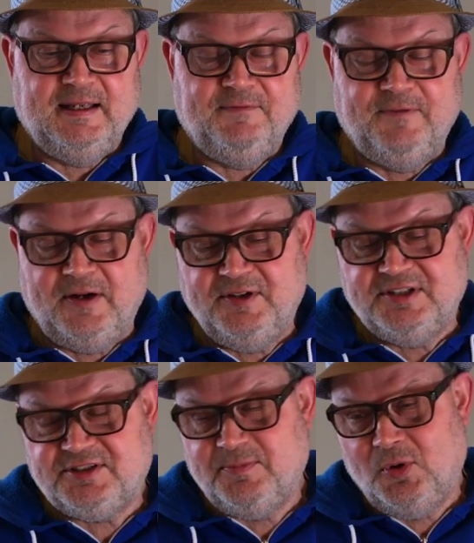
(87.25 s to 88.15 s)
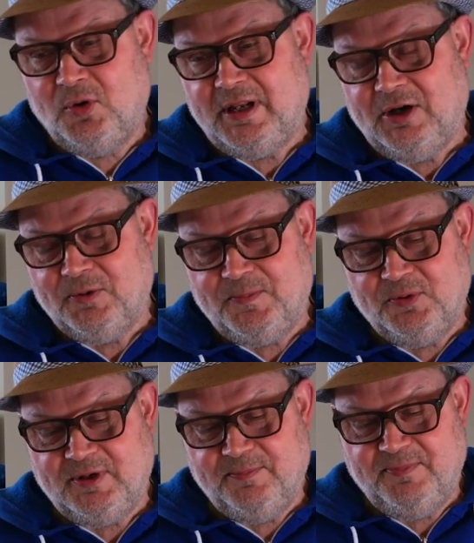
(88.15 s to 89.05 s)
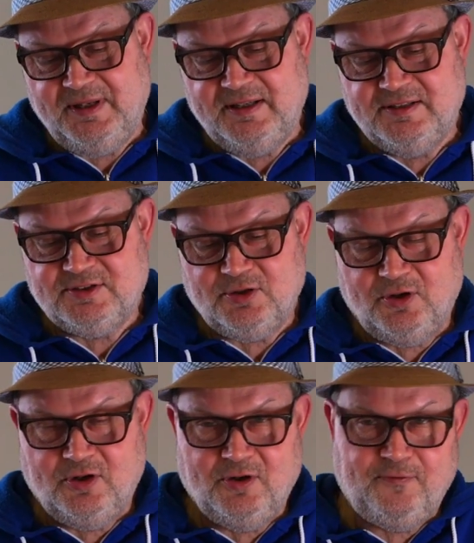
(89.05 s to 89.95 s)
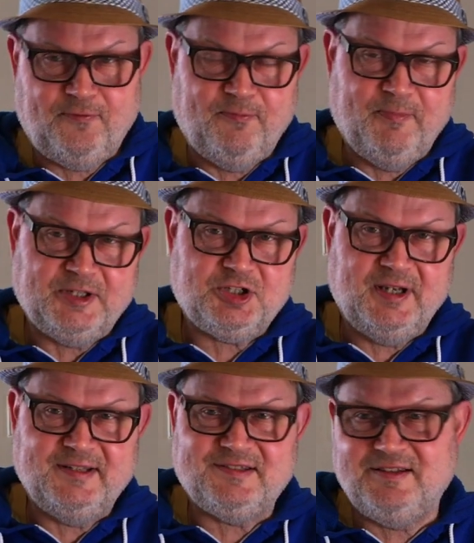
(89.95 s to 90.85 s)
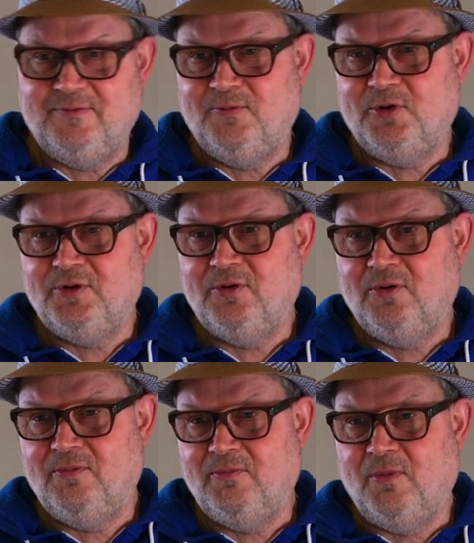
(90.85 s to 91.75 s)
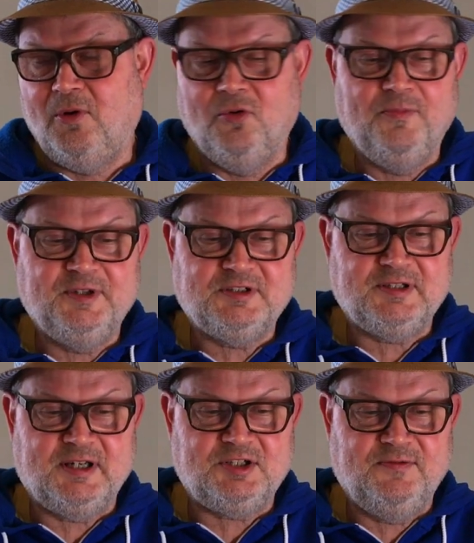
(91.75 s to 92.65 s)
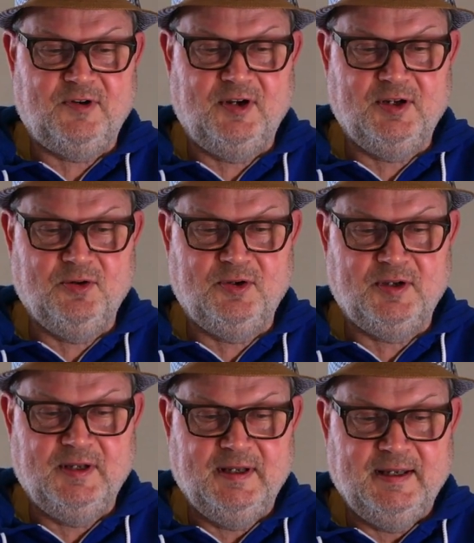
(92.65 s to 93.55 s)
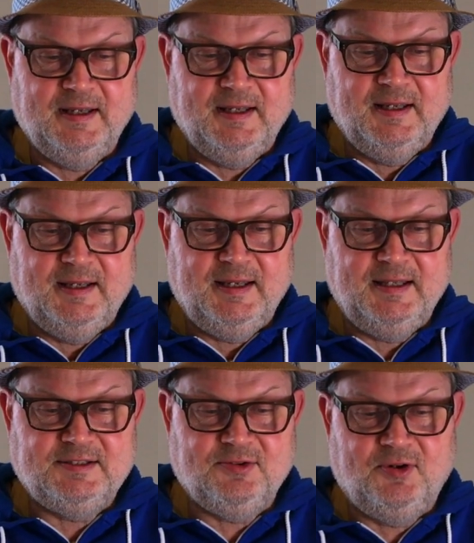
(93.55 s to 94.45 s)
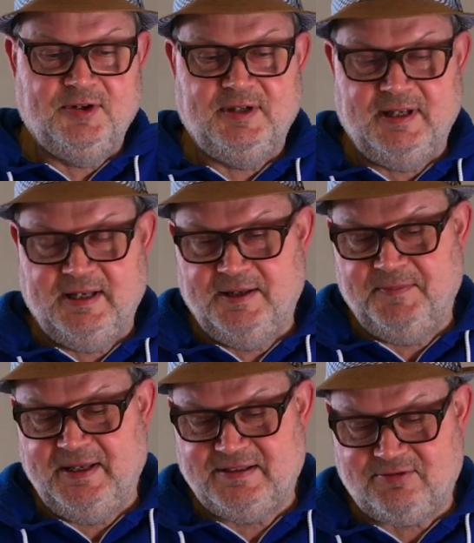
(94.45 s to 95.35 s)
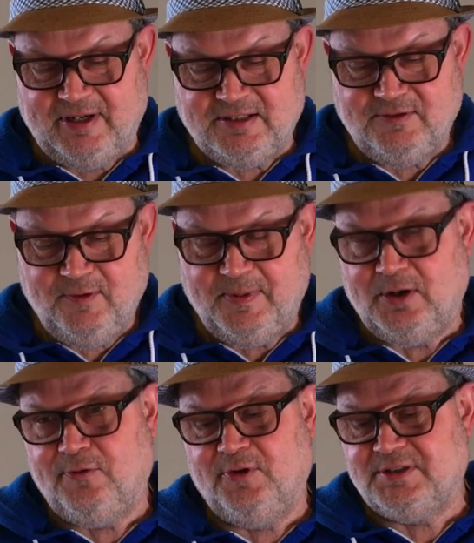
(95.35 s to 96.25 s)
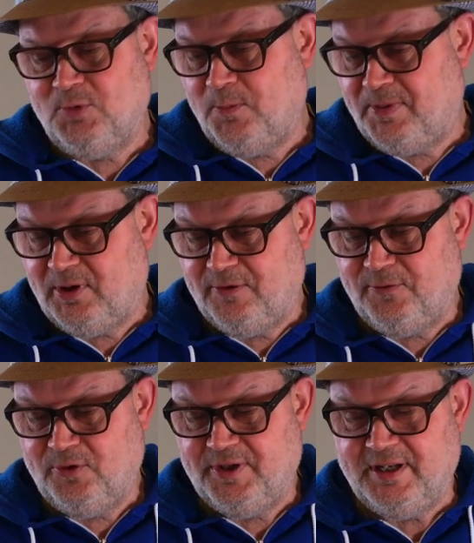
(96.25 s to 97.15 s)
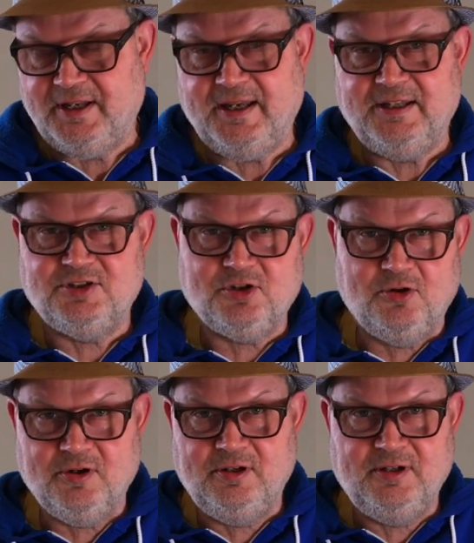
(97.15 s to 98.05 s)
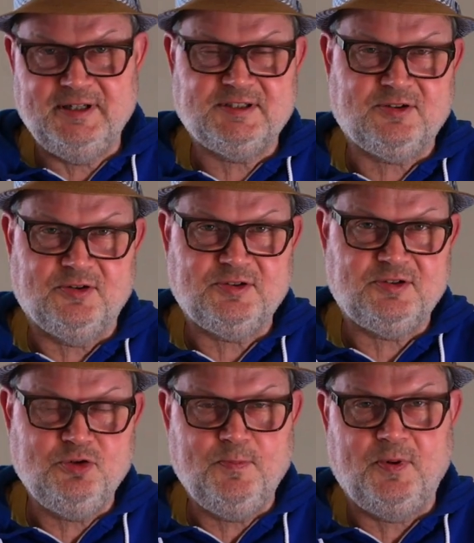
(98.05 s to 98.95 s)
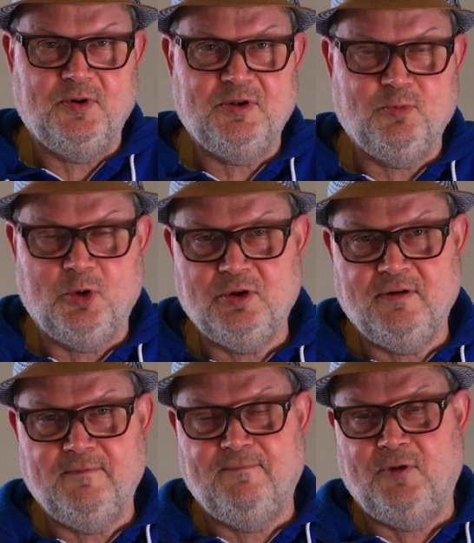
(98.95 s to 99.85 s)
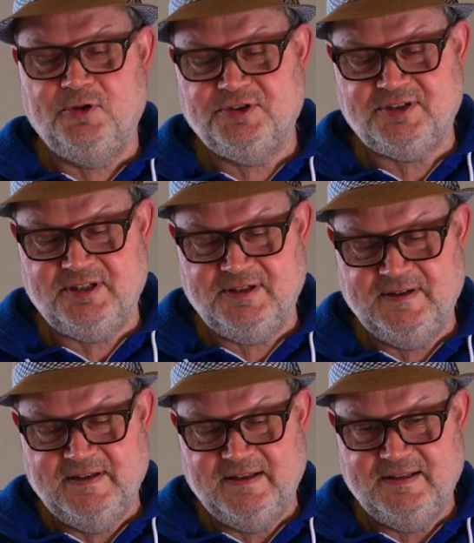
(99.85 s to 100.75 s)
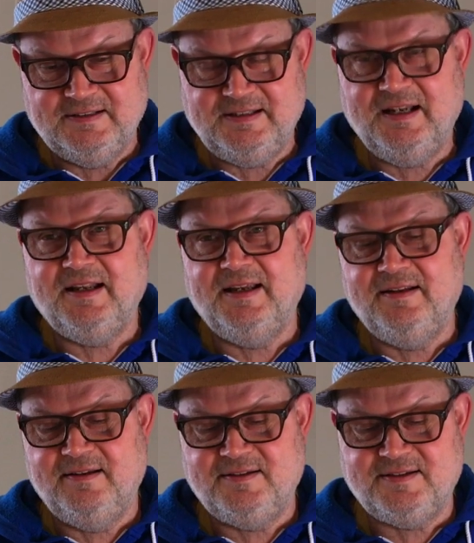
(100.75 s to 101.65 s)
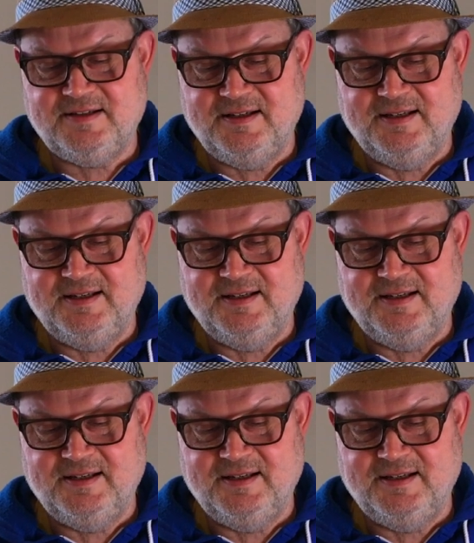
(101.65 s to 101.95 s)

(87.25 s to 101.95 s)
very small output impedance of much less than 1 ohm. That's actually very good, and so on. It's relatively powerful. It's more powerful than a dongle. It's got 2.1 volts. The single-ended